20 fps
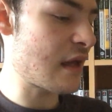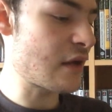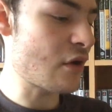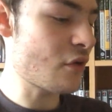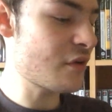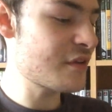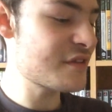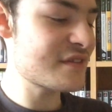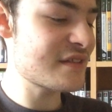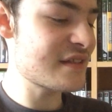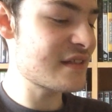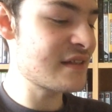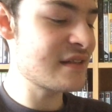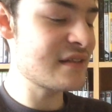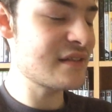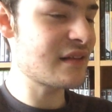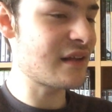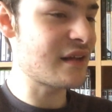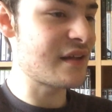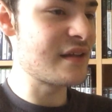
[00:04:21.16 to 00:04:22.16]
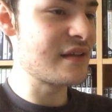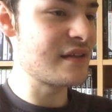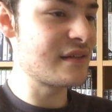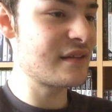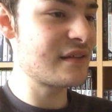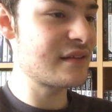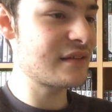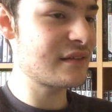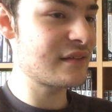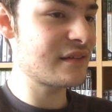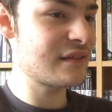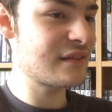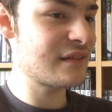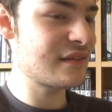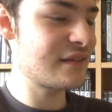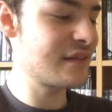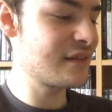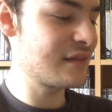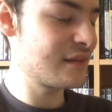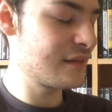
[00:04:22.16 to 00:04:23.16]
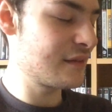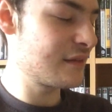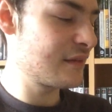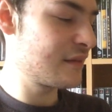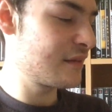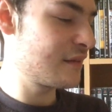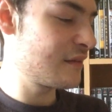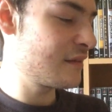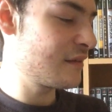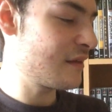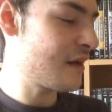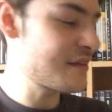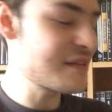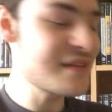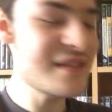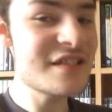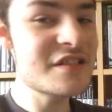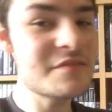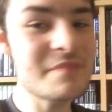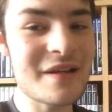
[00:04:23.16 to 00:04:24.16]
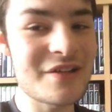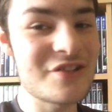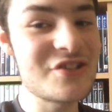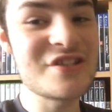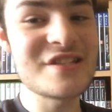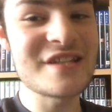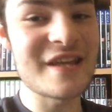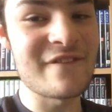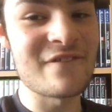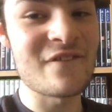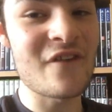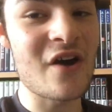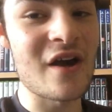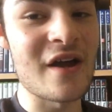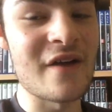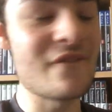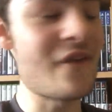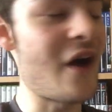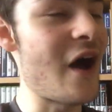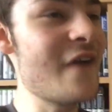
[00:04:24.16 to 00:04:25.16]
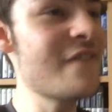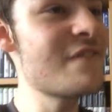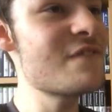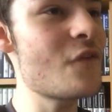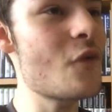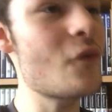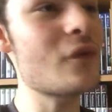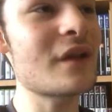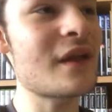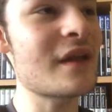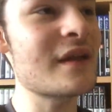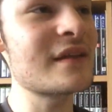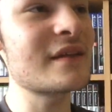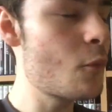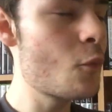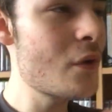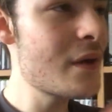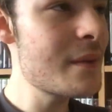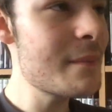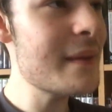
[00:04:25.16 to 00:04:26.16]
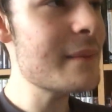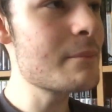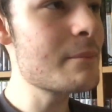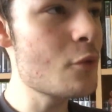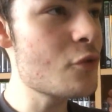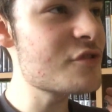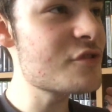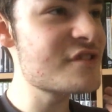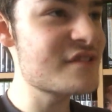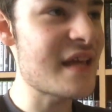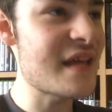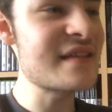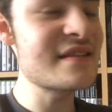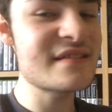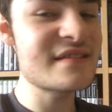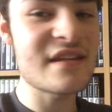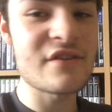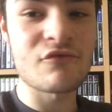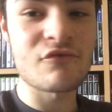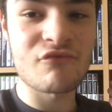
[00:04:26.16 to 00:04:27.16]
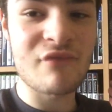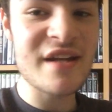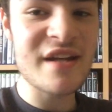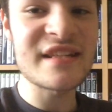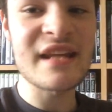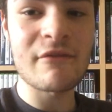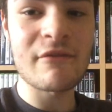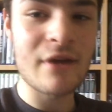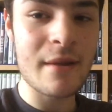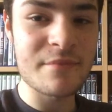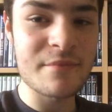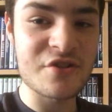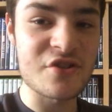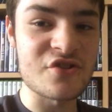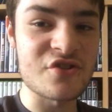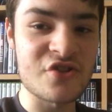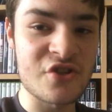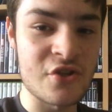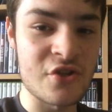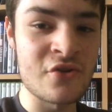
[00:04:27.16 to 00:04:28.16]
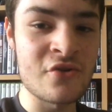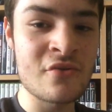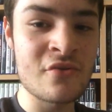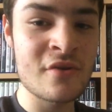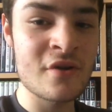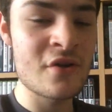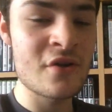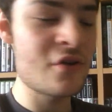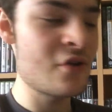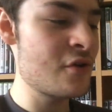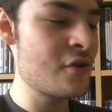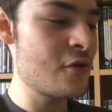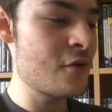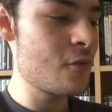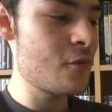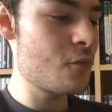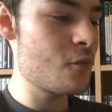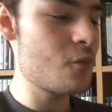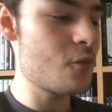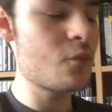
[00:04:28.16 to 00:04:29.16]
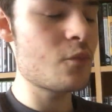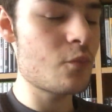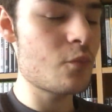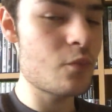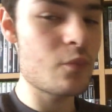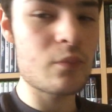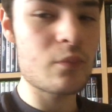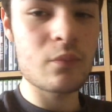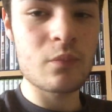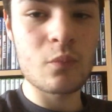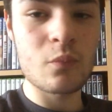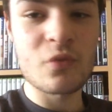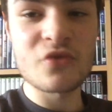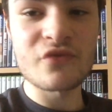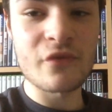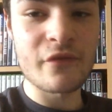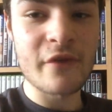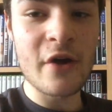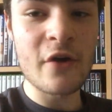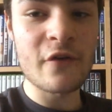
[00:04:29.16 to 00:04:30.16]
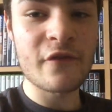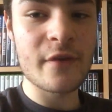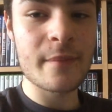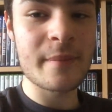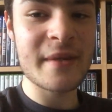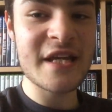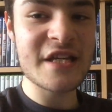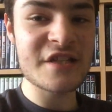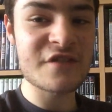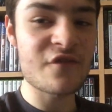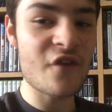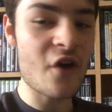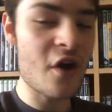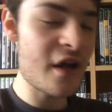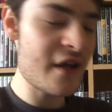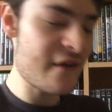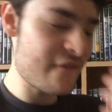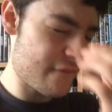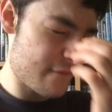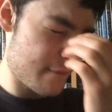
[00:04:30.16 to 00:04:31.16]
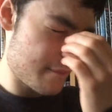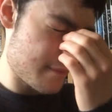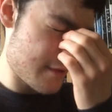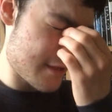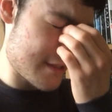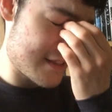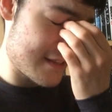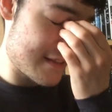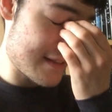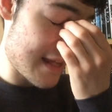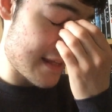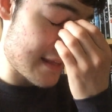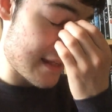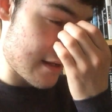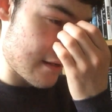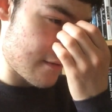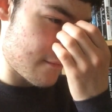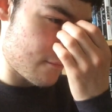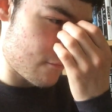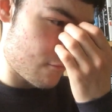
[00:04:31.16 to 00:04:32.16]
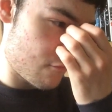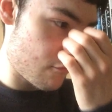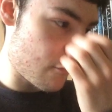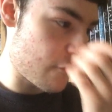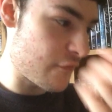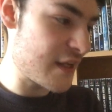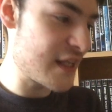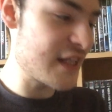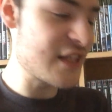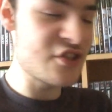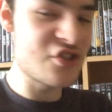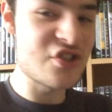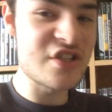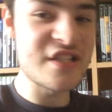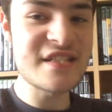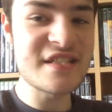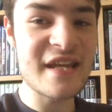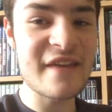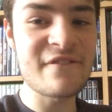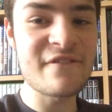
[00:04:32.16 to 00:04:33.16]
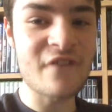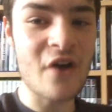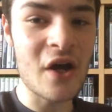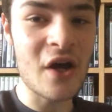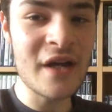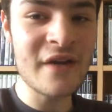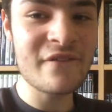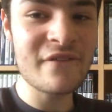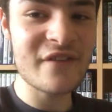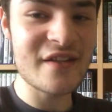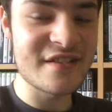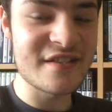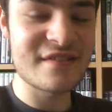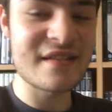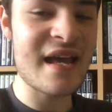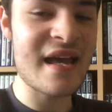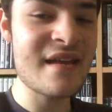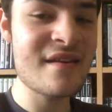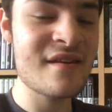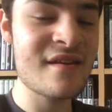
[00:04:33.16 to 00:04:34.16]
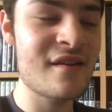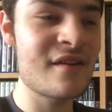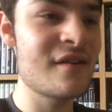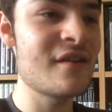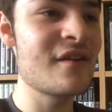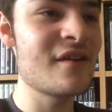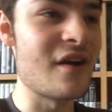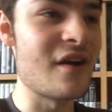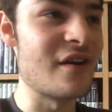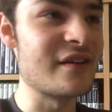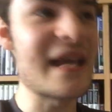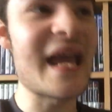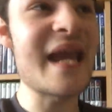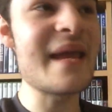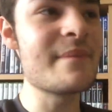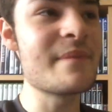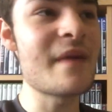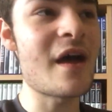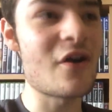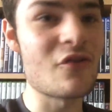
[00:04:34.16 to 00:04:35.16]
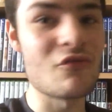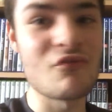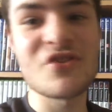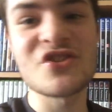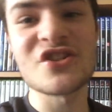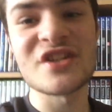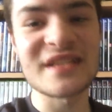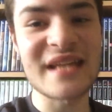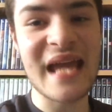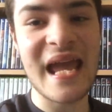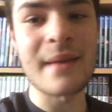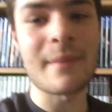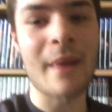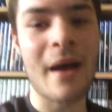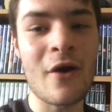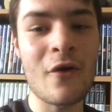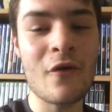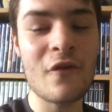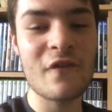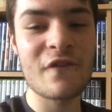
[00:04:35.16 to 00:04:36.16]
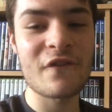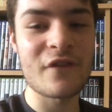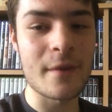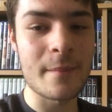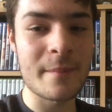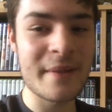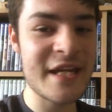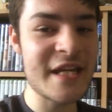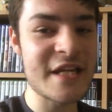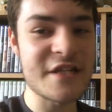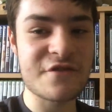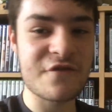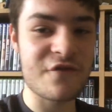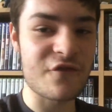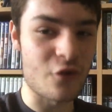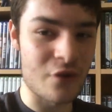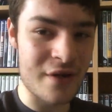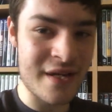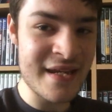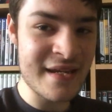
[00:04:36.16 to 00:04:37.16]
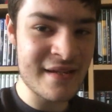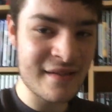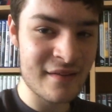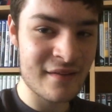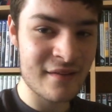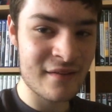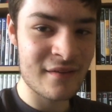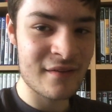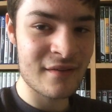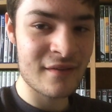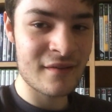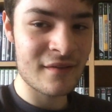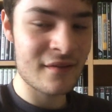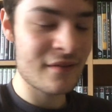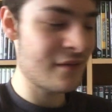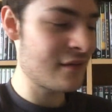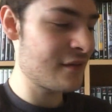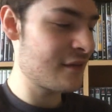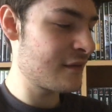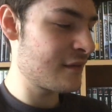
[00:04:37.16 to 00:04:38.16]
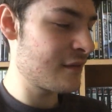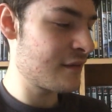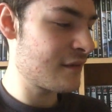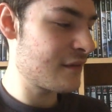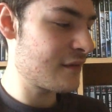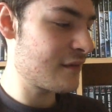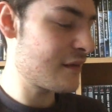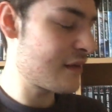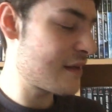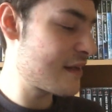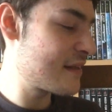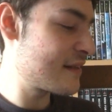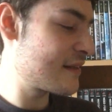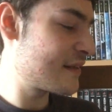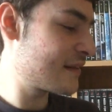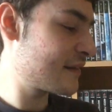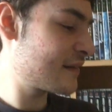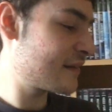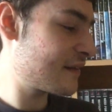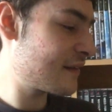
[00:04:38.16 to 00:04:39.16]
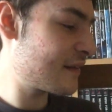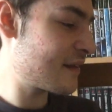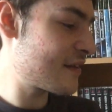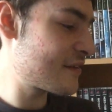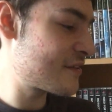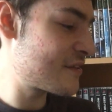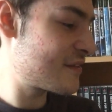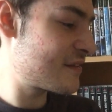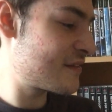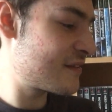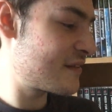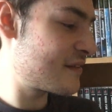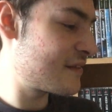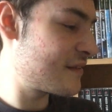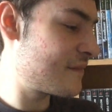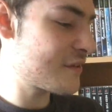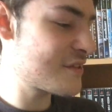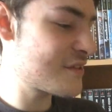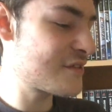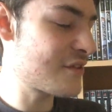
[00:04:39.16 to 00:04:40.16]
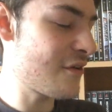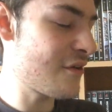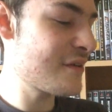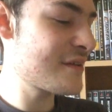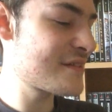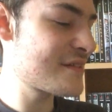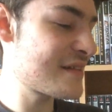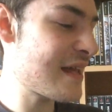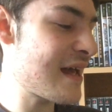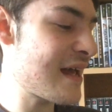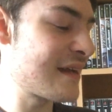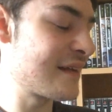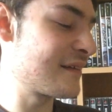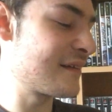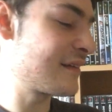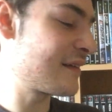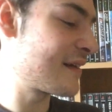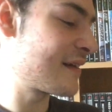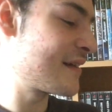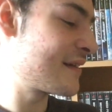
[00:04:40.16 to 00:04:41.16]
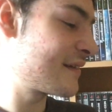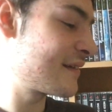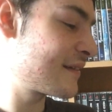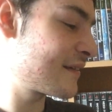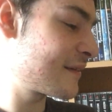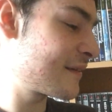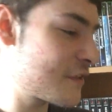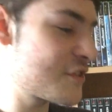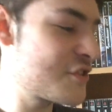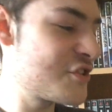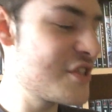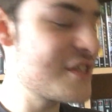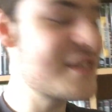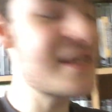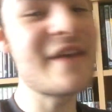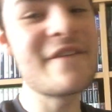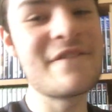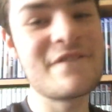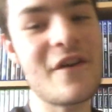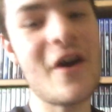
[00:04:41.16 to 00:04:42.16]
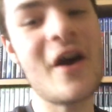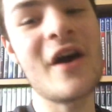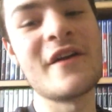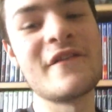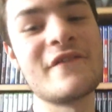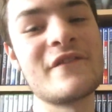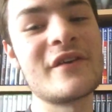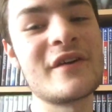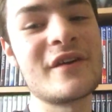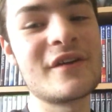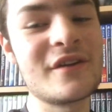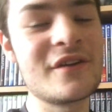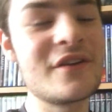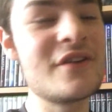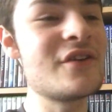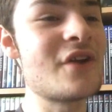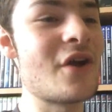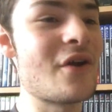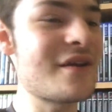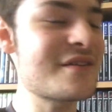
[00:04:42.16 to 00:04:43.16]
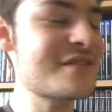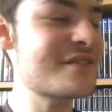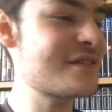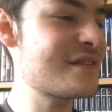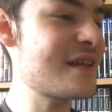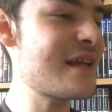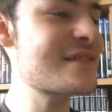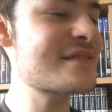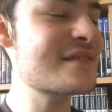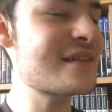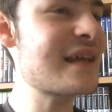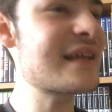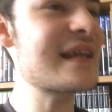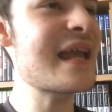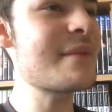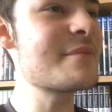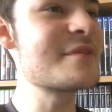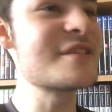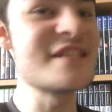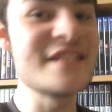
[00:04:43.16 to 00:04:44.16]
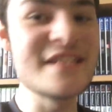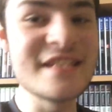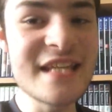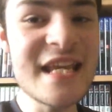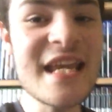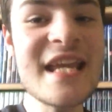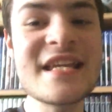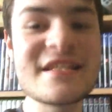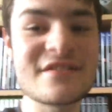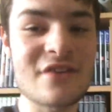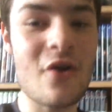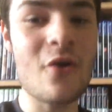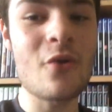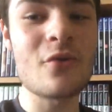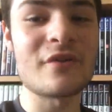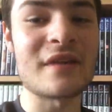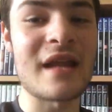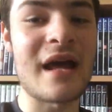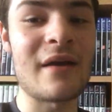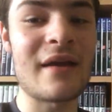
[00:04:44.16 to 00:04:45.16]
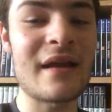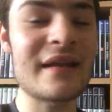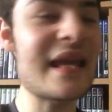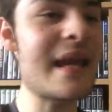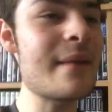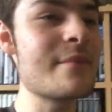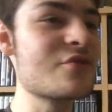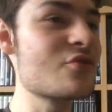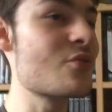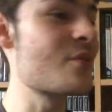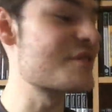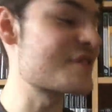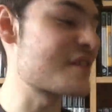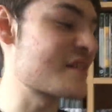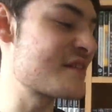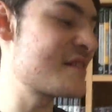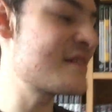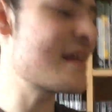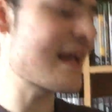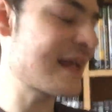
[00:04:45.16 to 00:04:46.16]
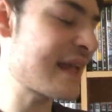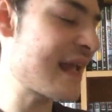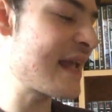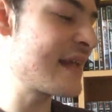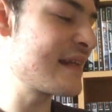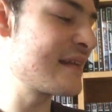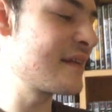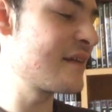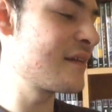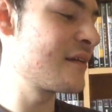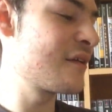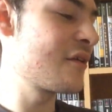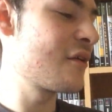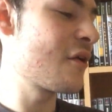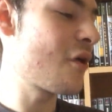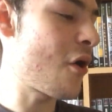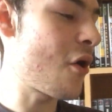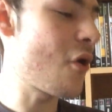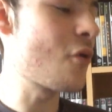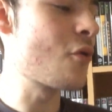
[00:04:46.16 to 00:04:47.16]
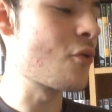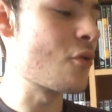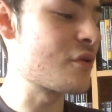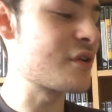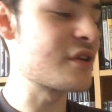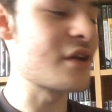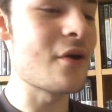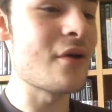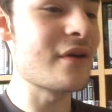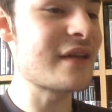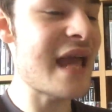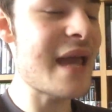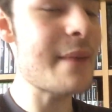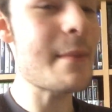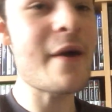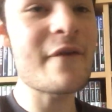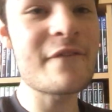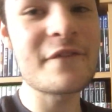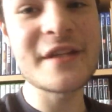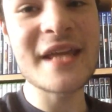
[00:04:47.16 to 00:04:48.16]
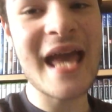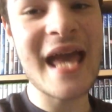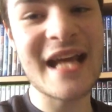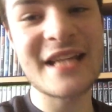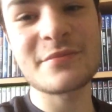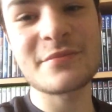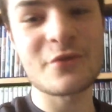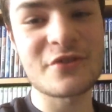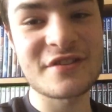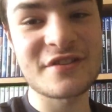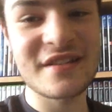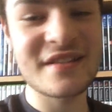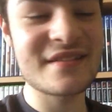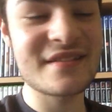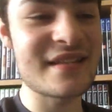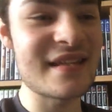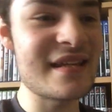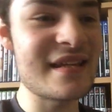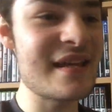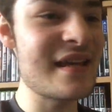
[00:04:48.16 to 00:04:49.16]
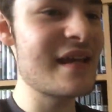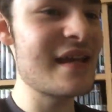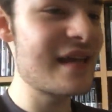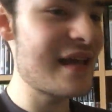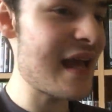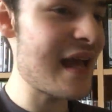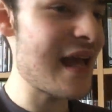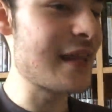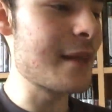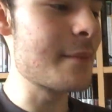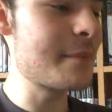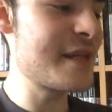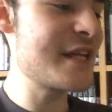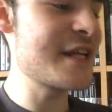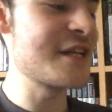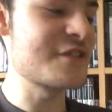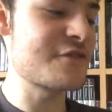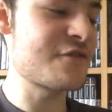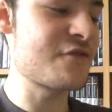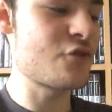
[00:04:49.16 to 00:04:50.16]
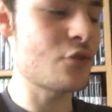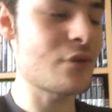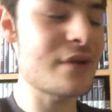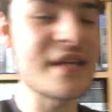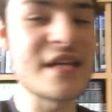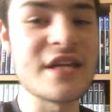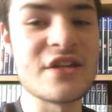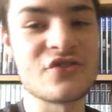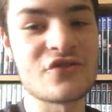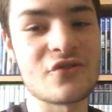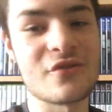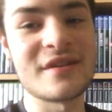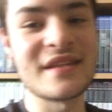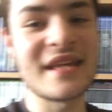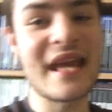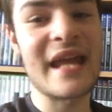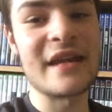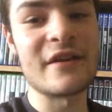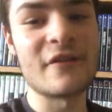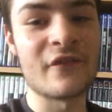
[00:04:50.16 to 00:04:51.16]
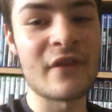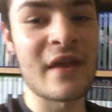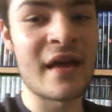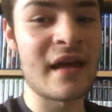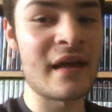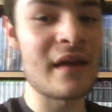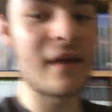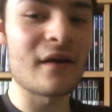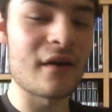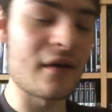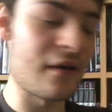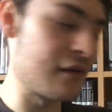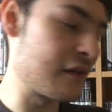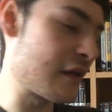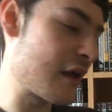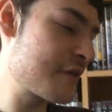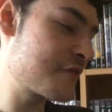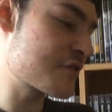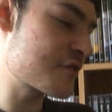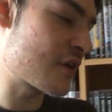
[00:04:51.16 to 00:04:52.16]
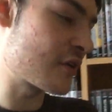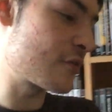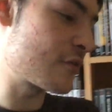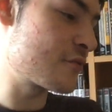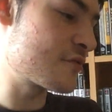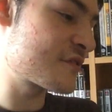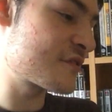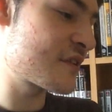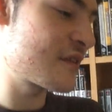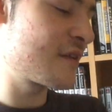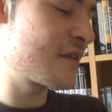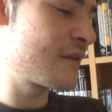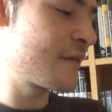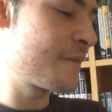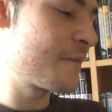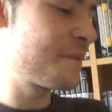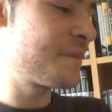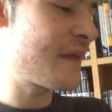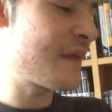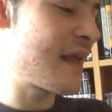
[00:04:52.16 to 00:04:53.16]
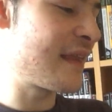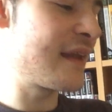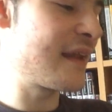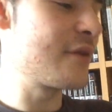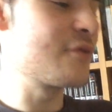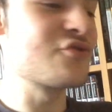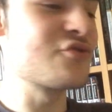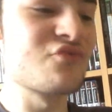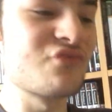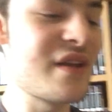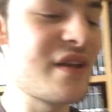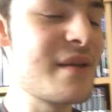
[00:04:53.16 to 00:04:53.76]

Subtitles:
honestly, I didn't expect GTA 5. I thought wouldn't it make more sense if Red Dead Redemption 2 was revealed for the PS5, but instead they're revealing GTA 5 instead. A game that originally came out for the PS3. I just don't understand. Because GTA 5, that game is years old now. That game is almost a decade old. It came out for the Xbox 60 and the PS3 during the end of their life cycles, and then it was